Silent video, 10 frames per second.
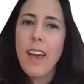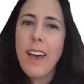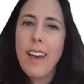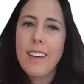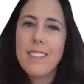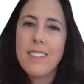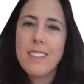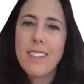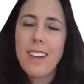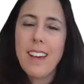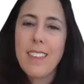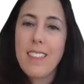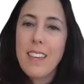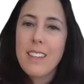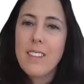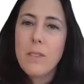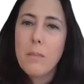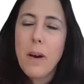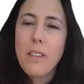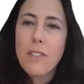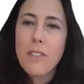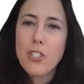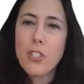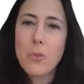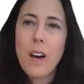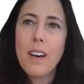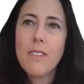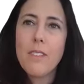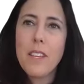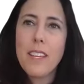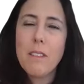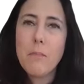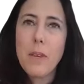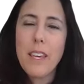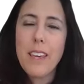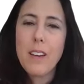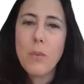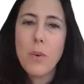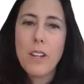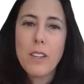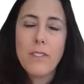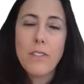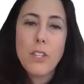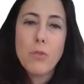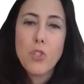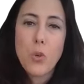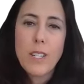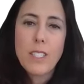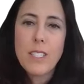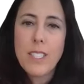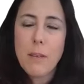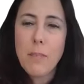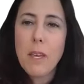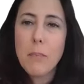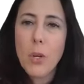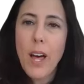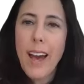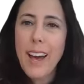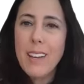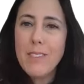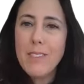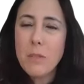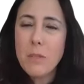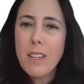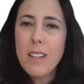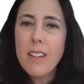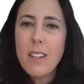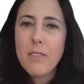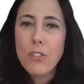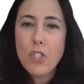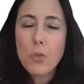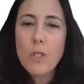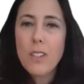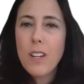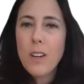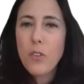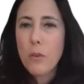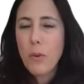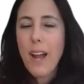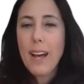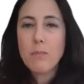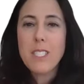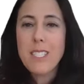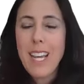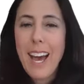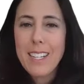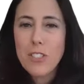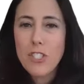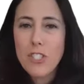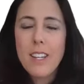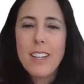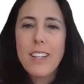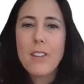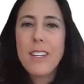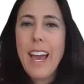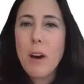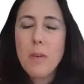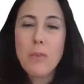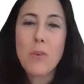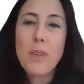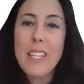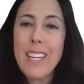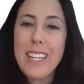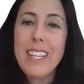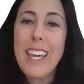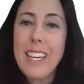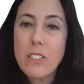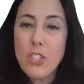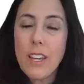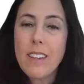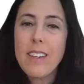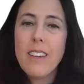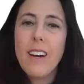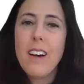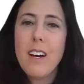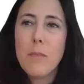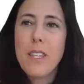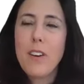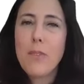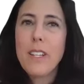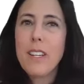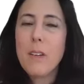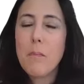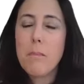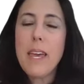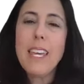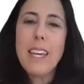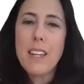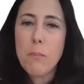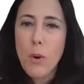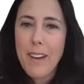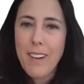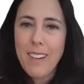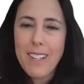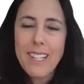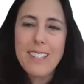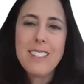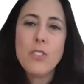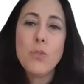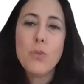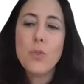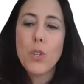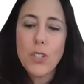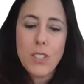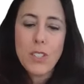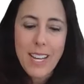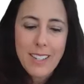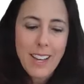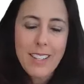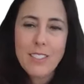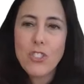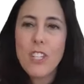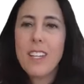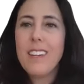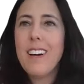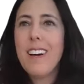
And I think by virtue of it being one of the few choices that people have to be virtual or perhaps detached, now people are really engaging. And they're really making it a priority to learn the technology.